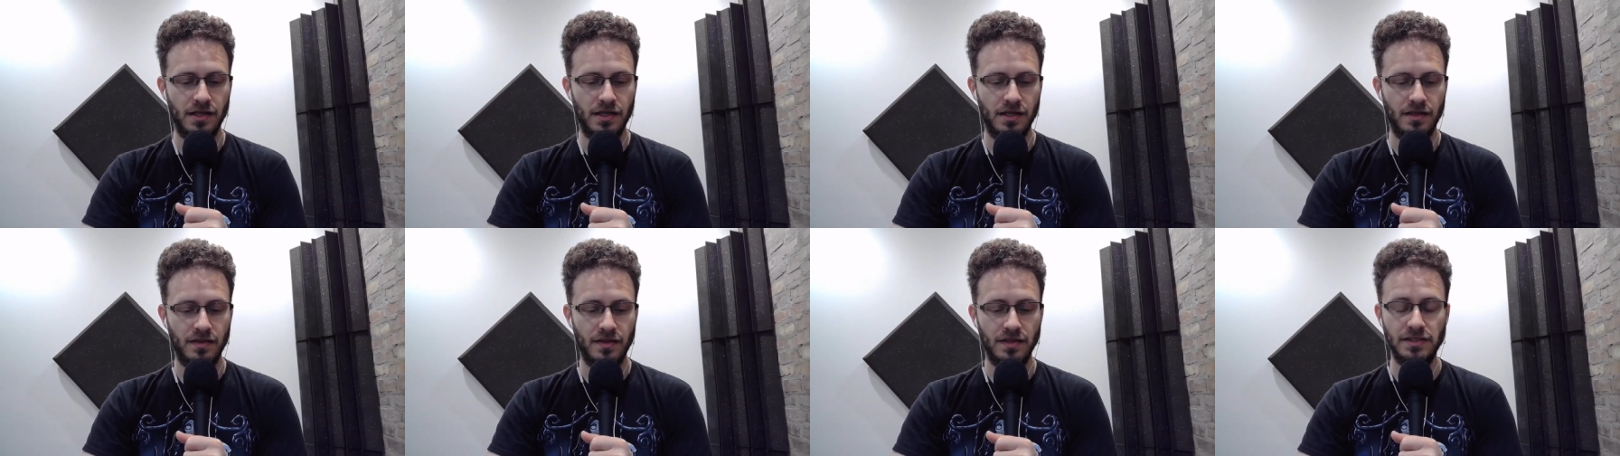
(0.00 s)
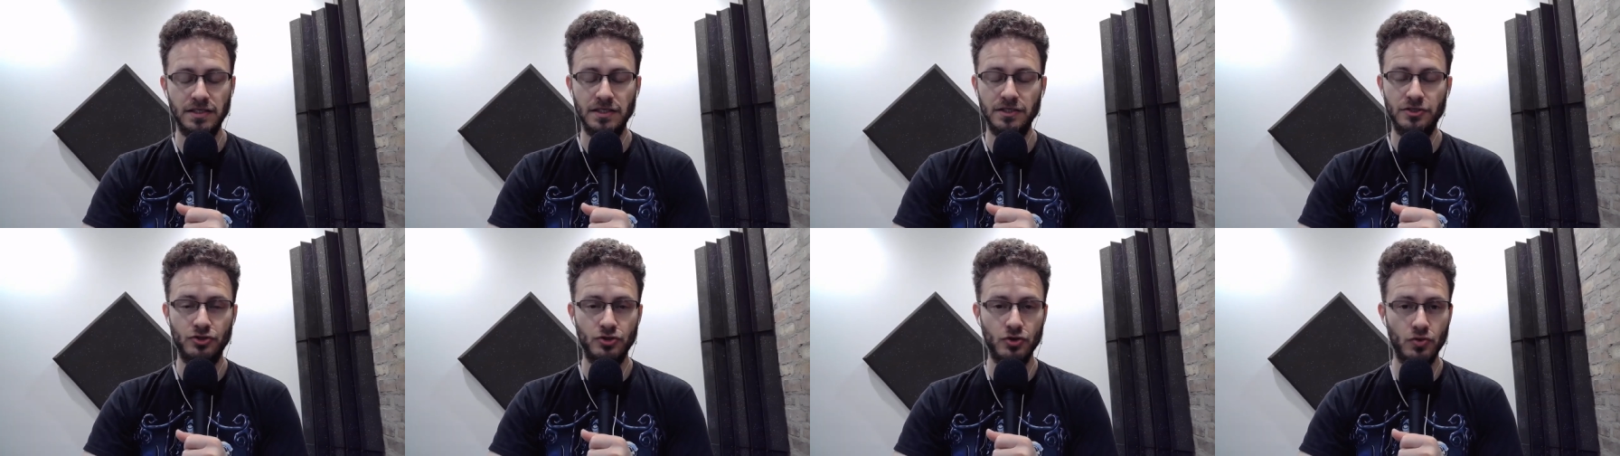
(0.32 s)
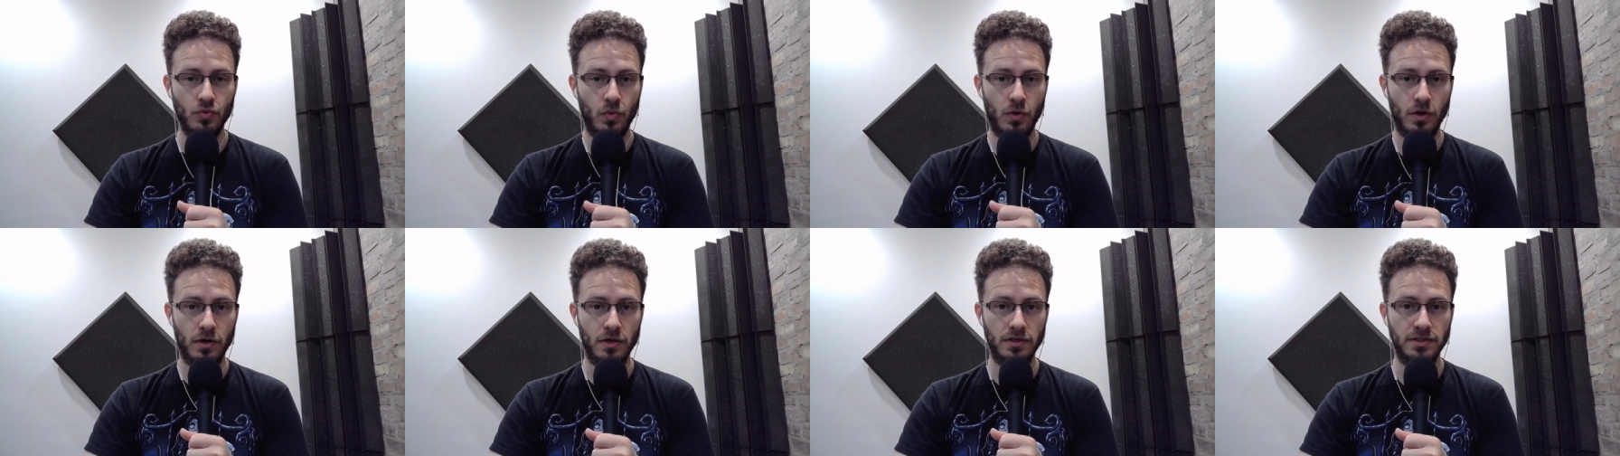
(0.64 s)
This is two
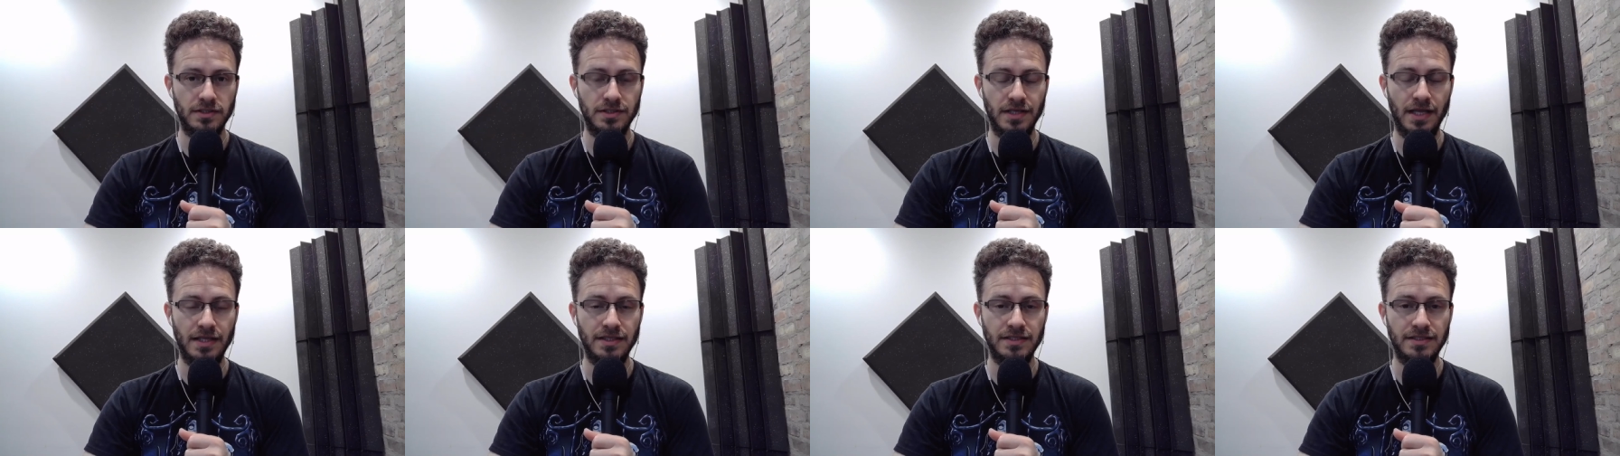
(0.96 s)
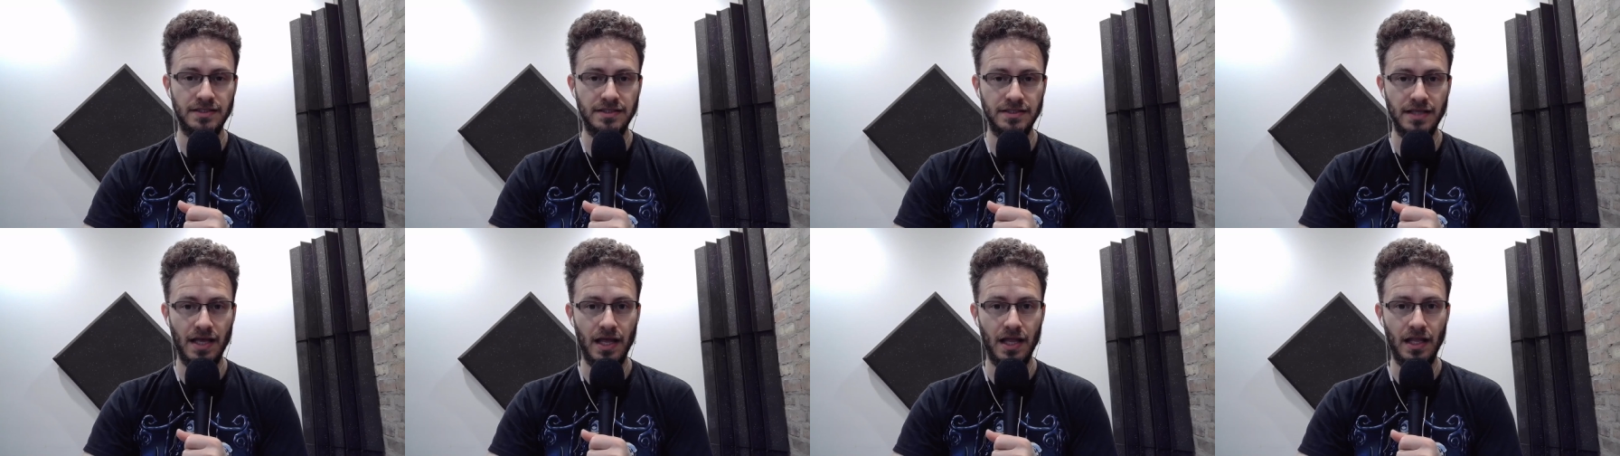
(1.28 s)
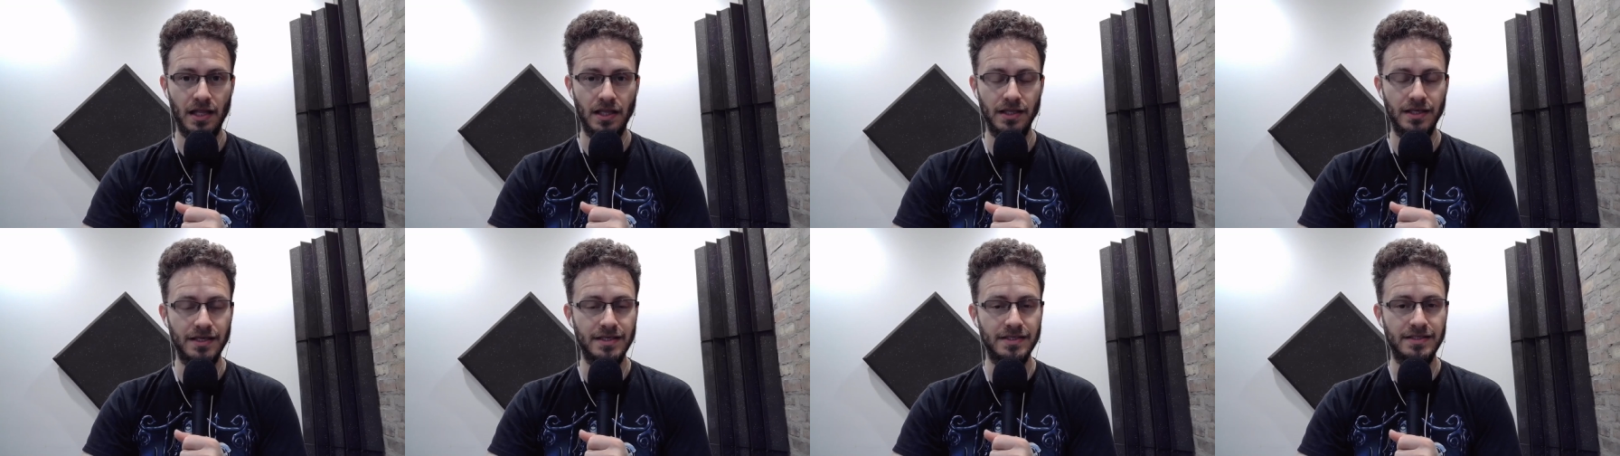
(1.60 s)
words, and
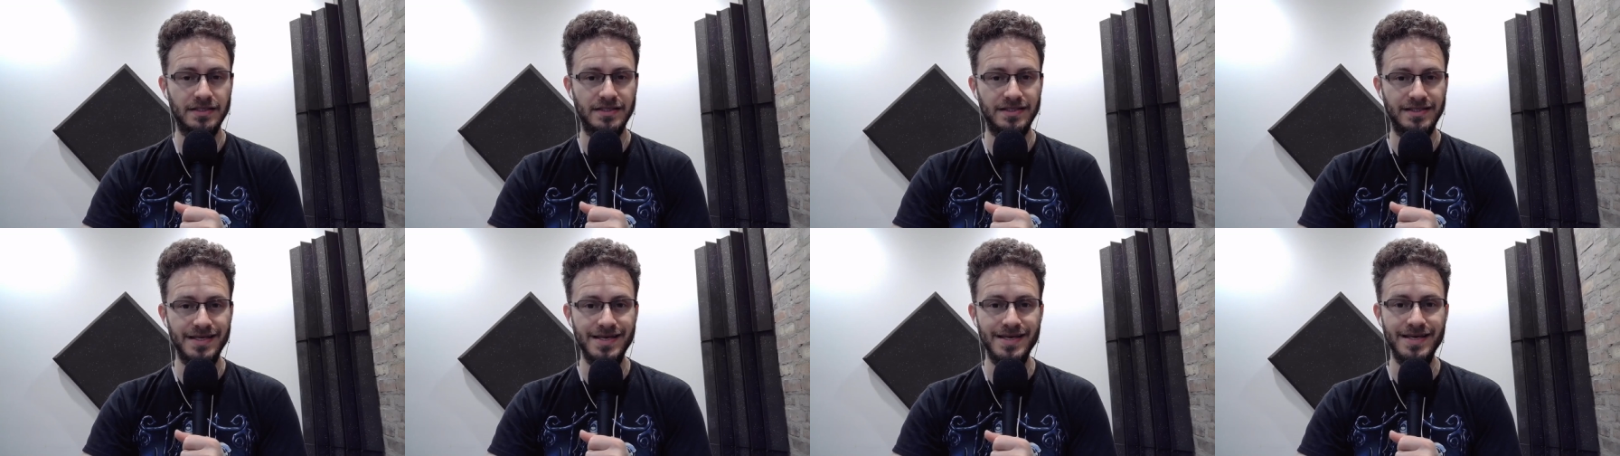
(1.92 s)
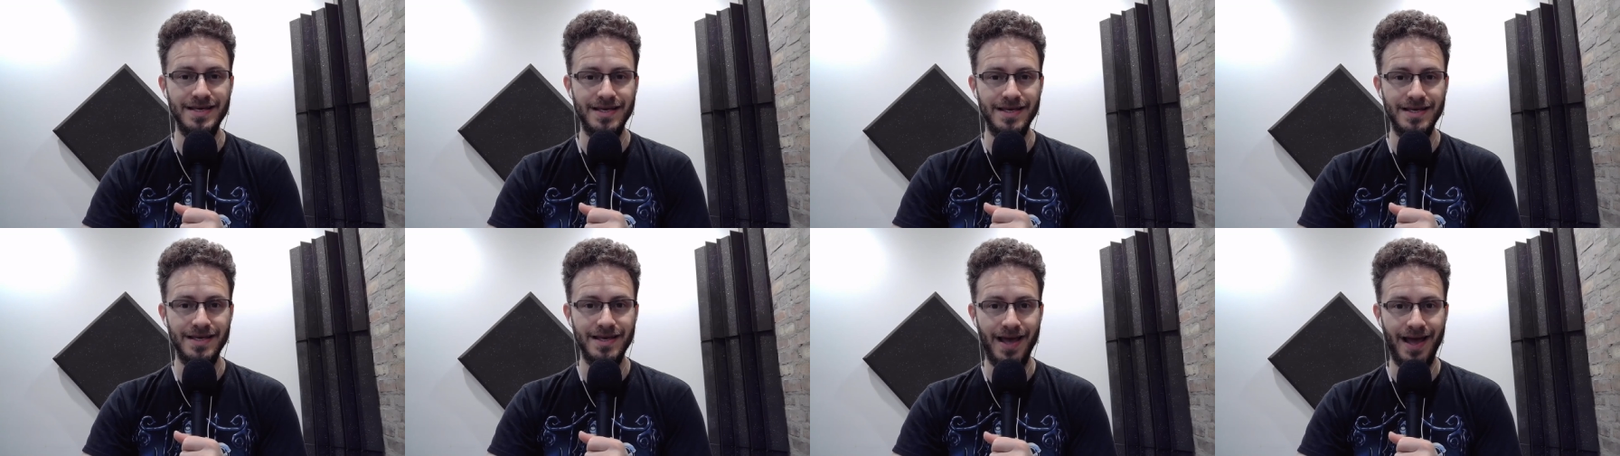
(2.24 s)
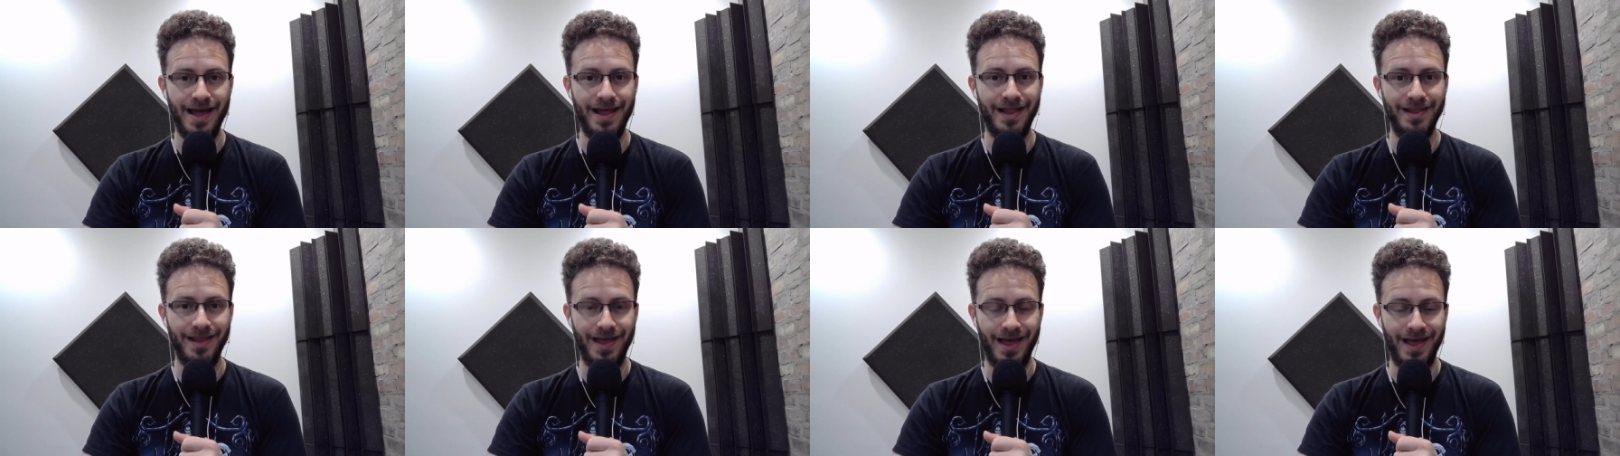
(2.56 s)
cell is
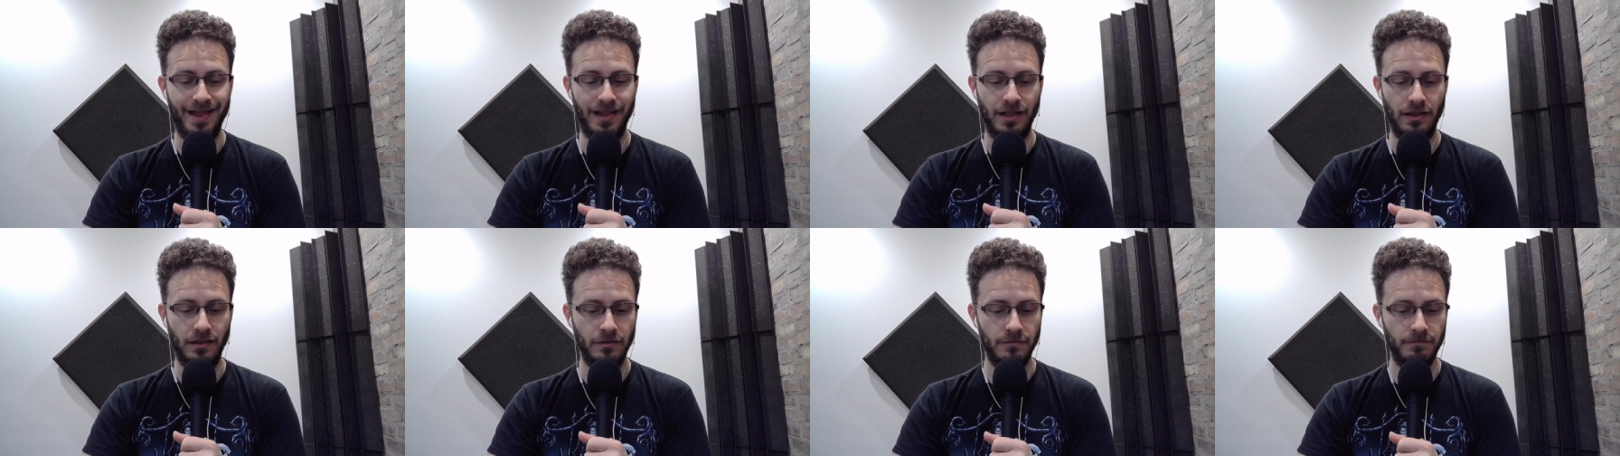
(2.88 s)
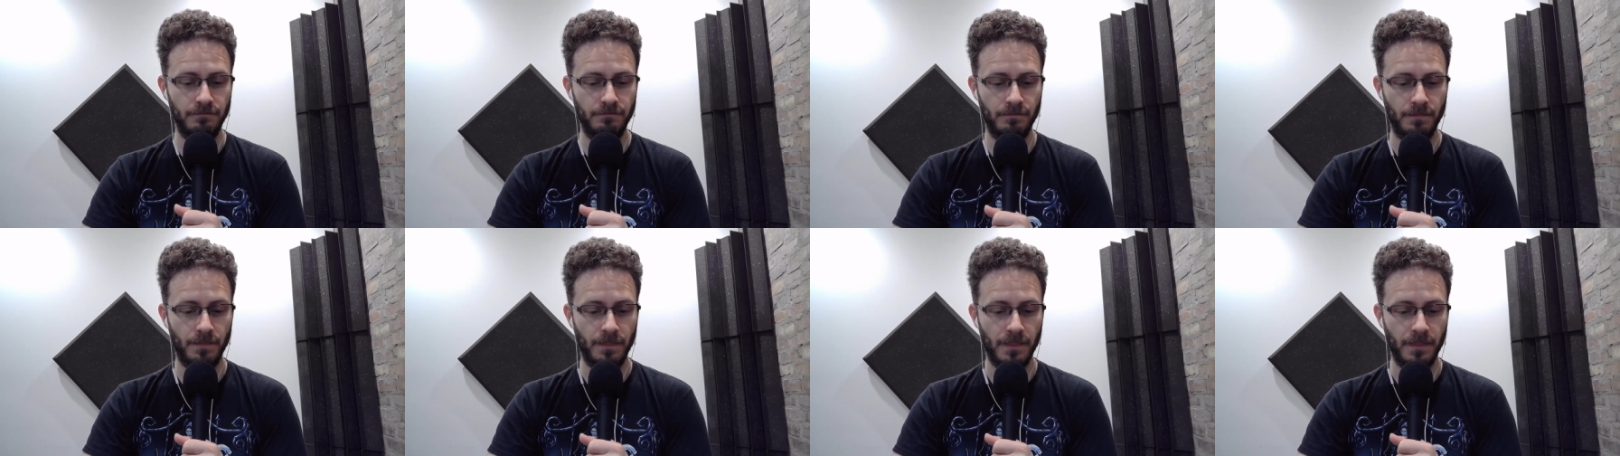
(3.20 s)
C-E-L-L.